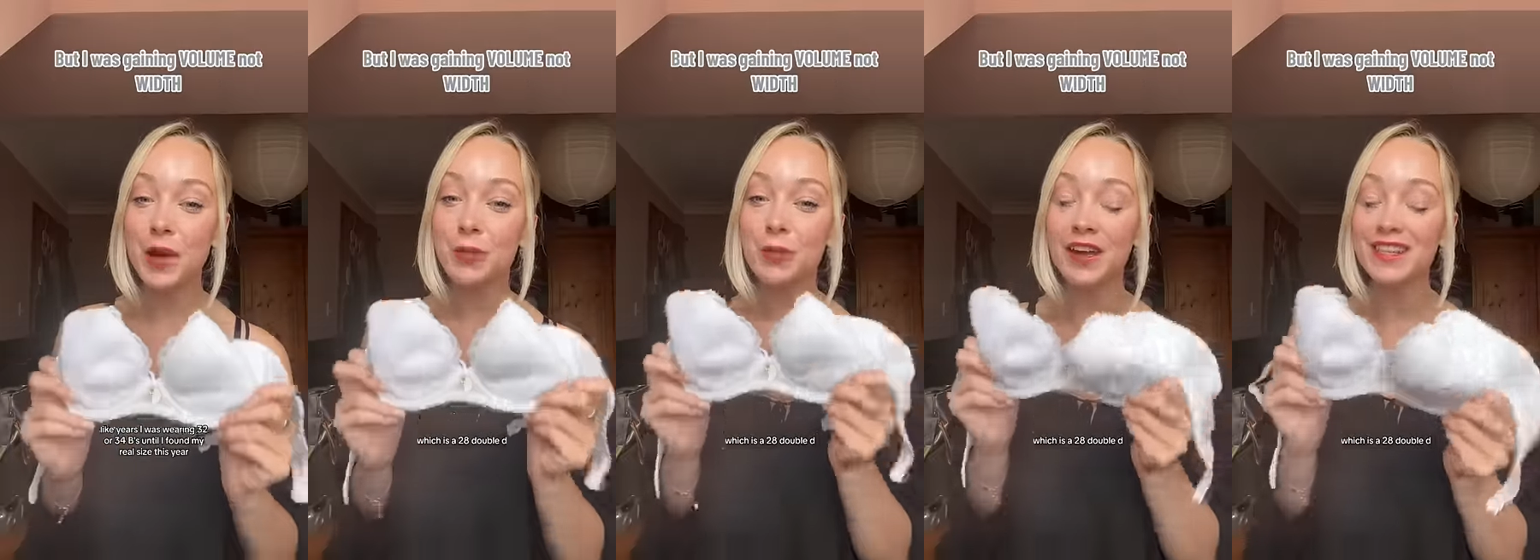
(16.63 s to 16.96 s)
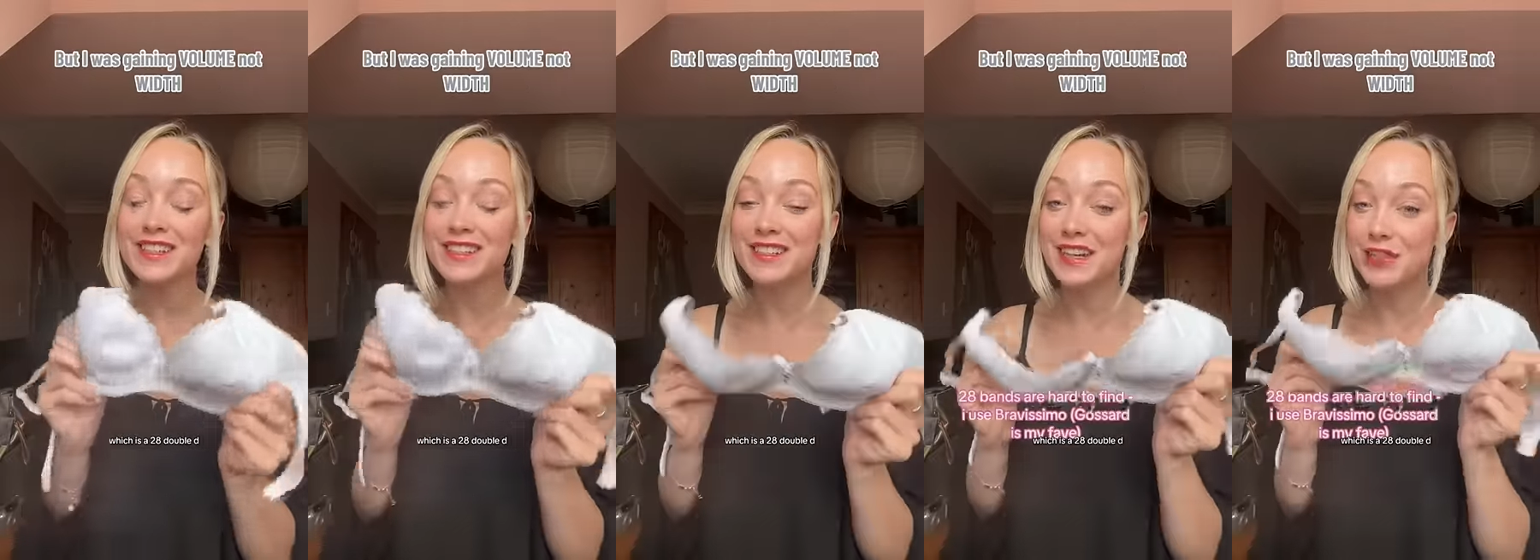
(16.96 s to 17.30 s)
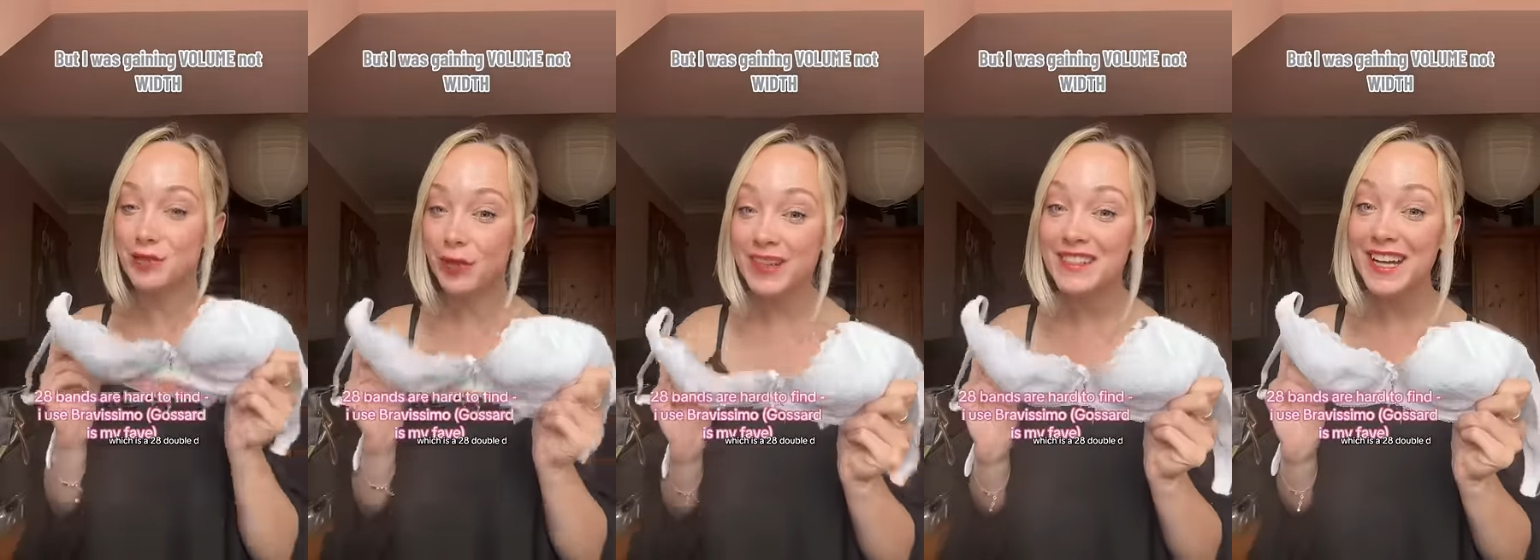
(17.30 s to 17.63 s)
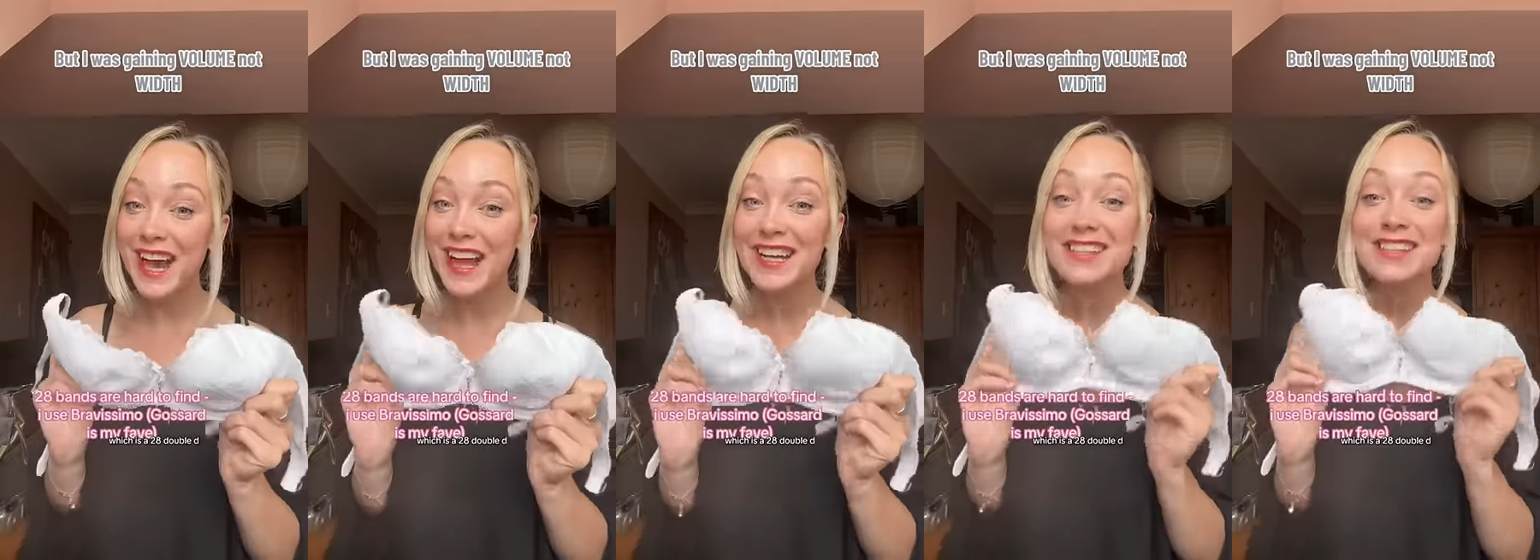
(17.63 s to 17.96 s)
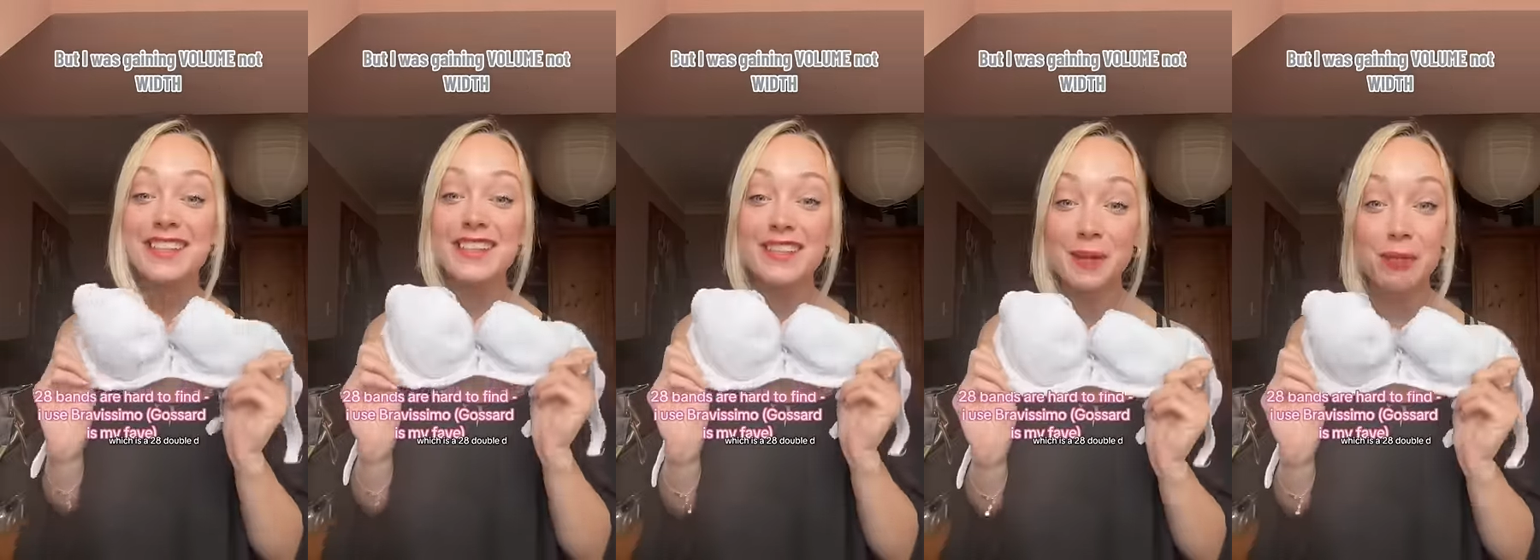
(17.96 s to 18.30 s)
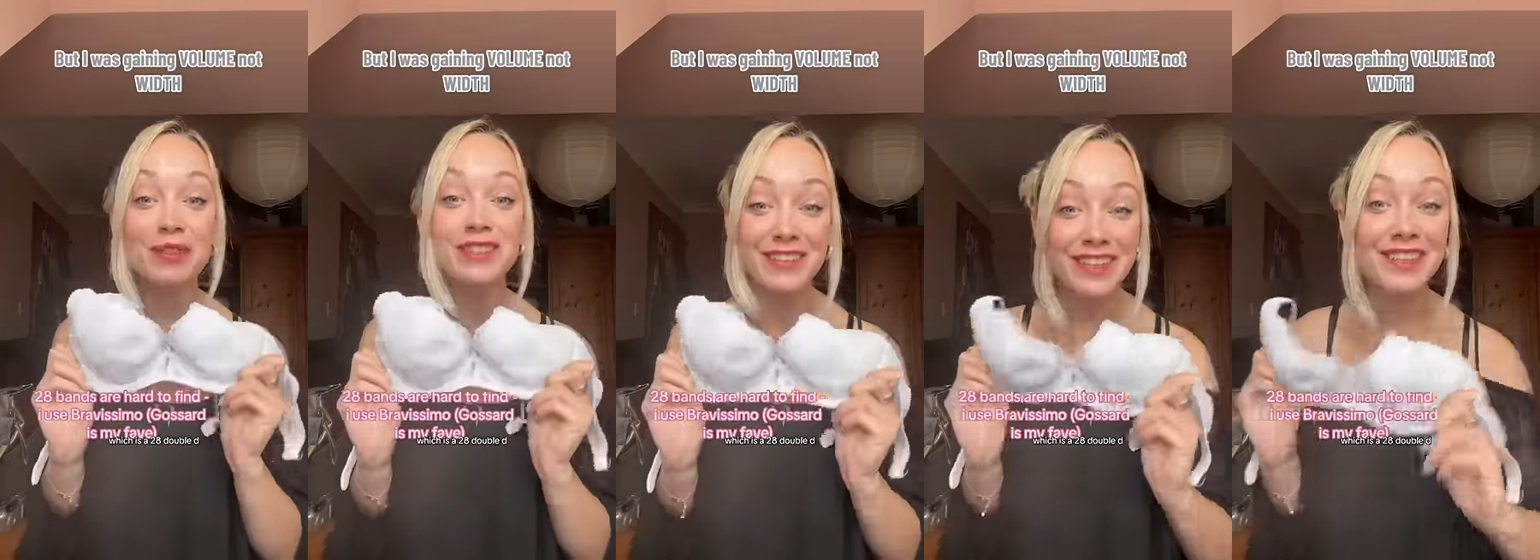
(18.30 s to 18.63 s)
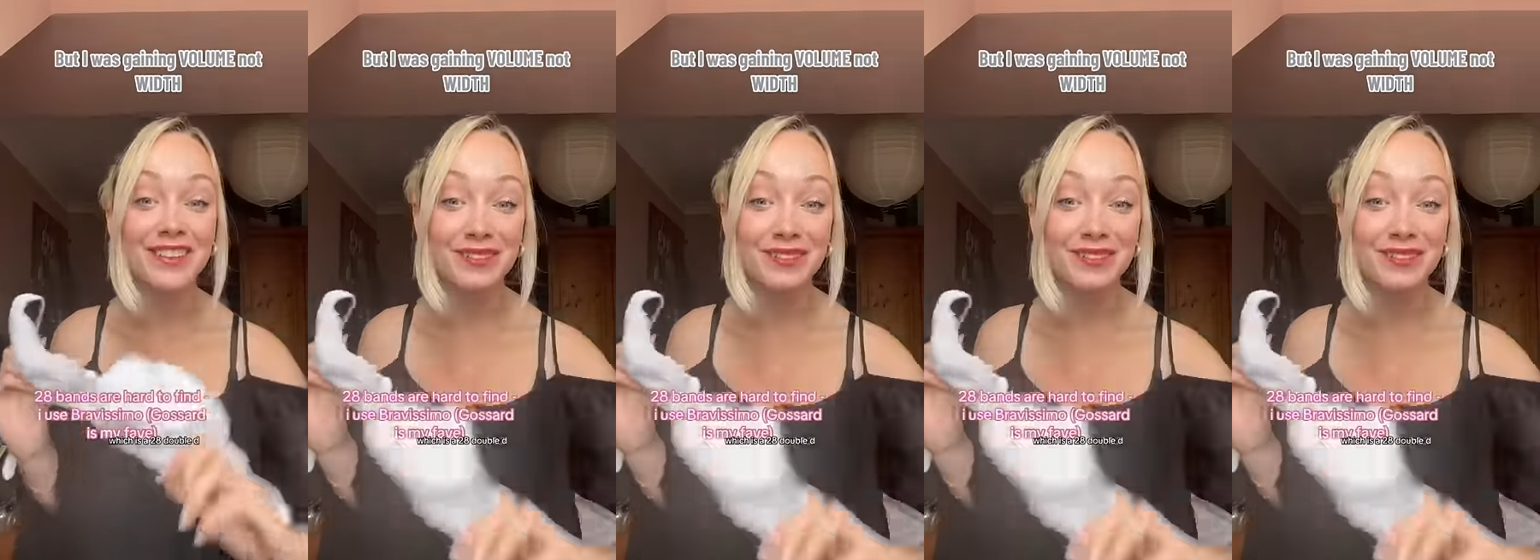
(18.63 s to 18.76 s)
which is a 28 double D.